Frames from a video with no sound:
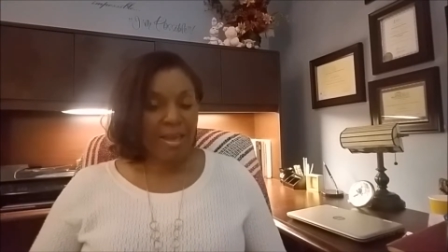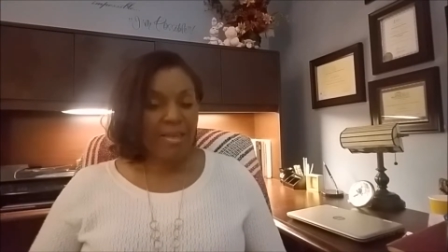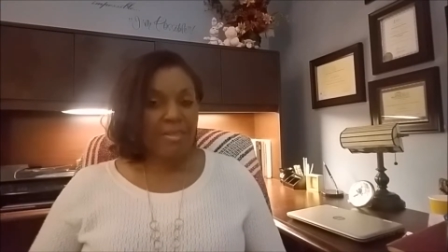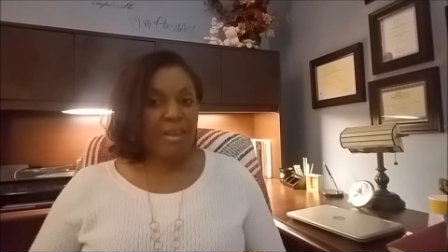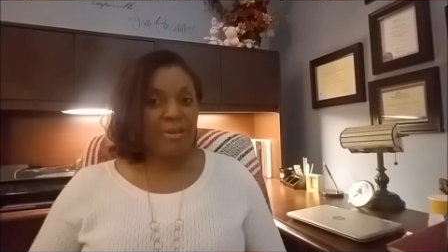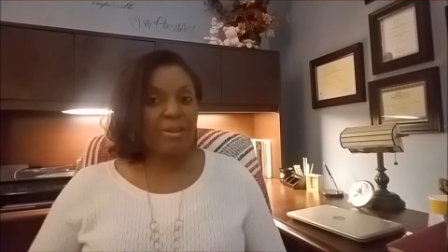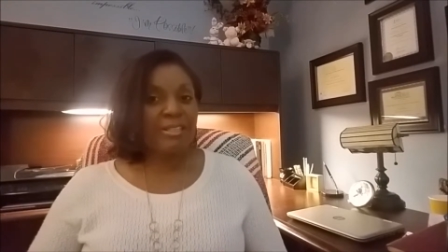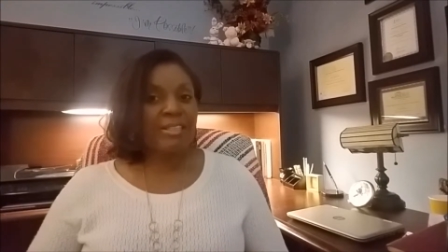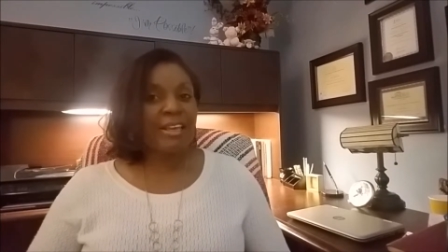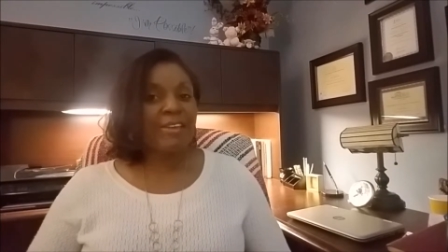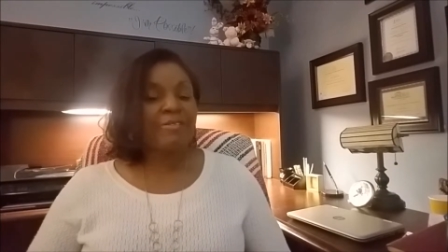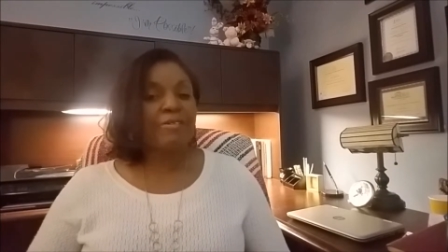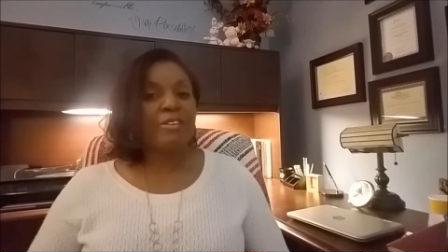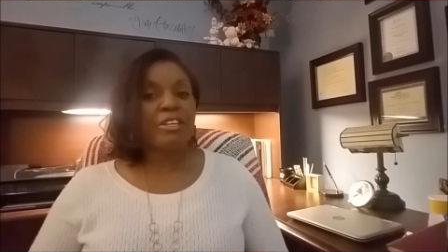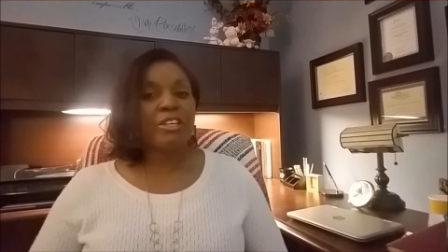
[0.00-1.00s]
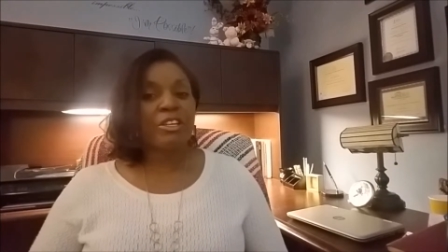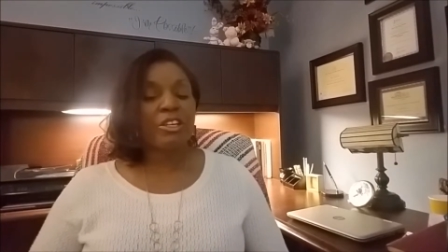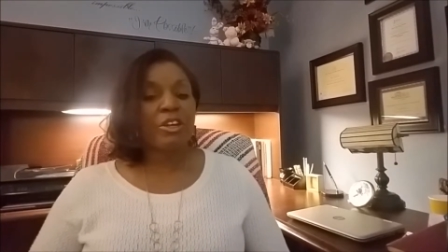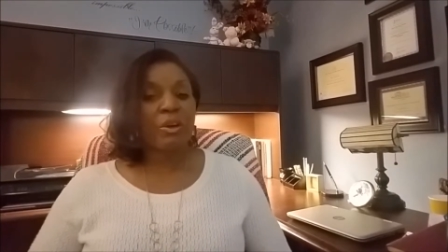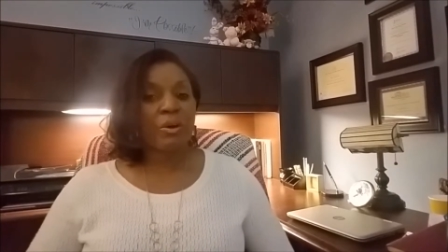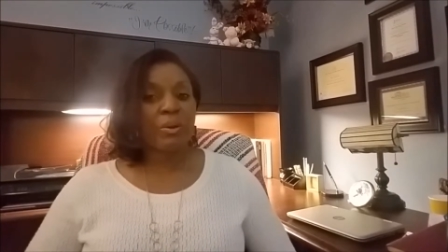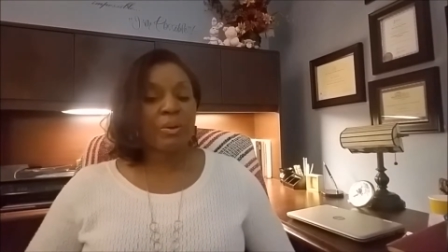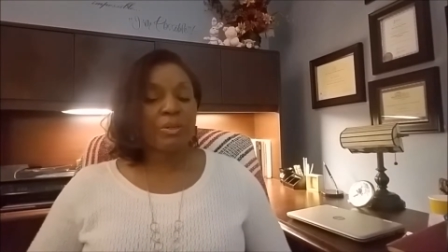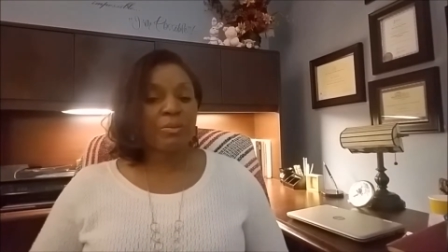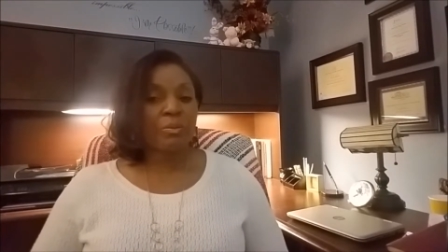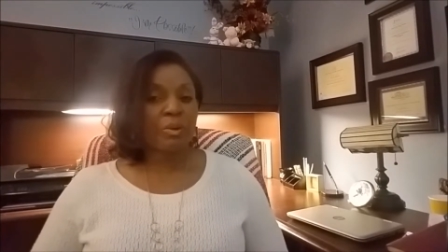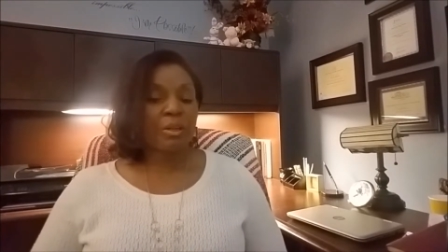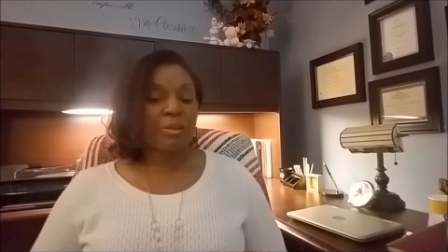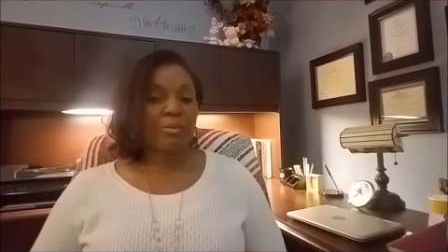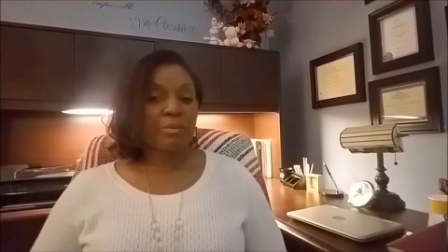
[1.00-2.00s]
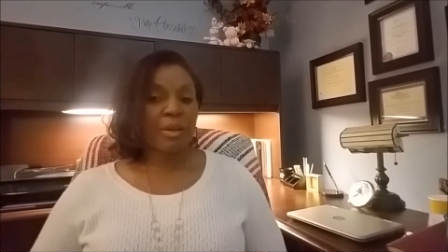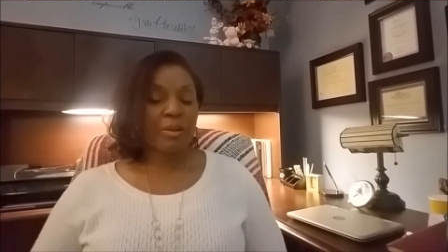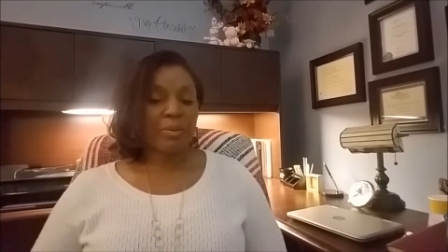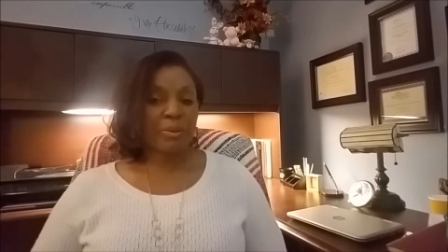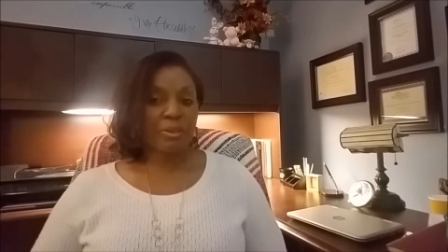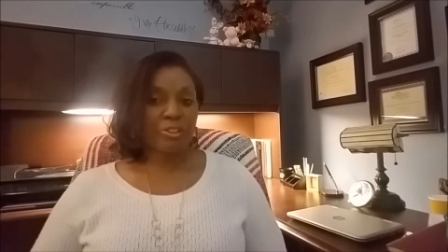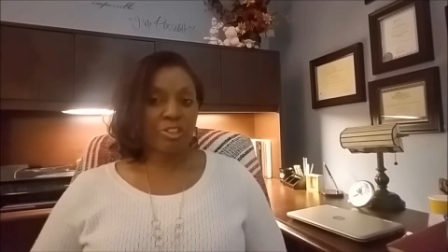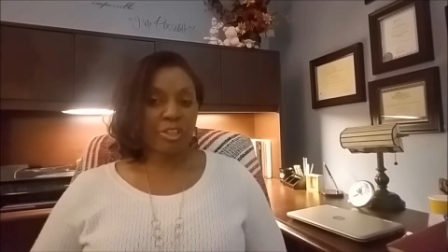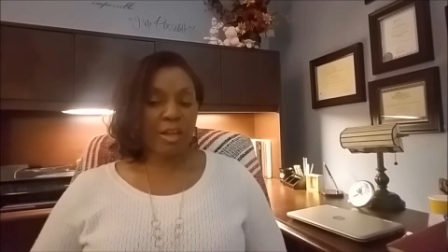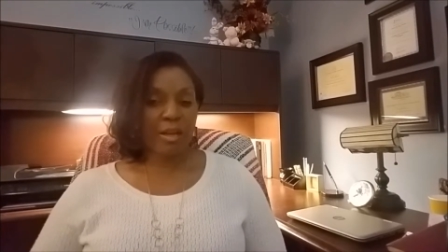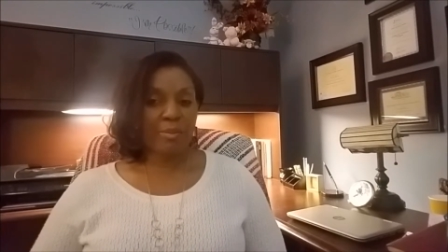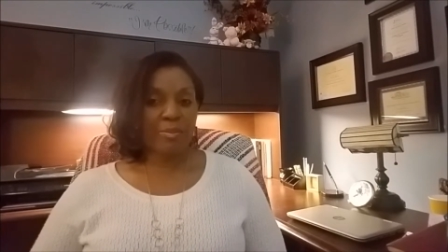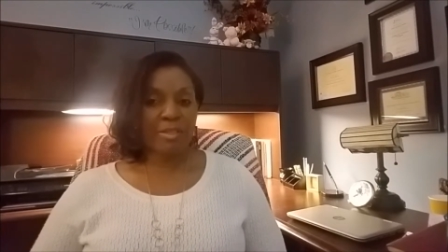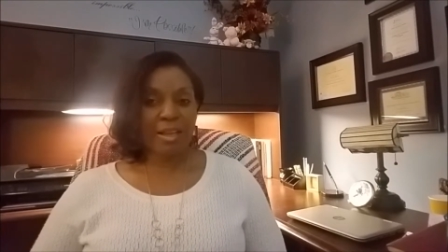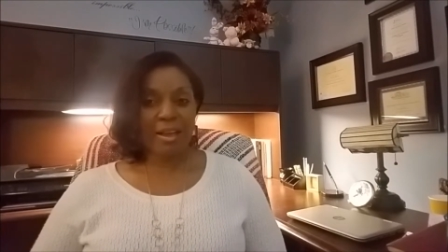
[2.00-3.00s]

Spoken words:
There is a video in one of my workshops.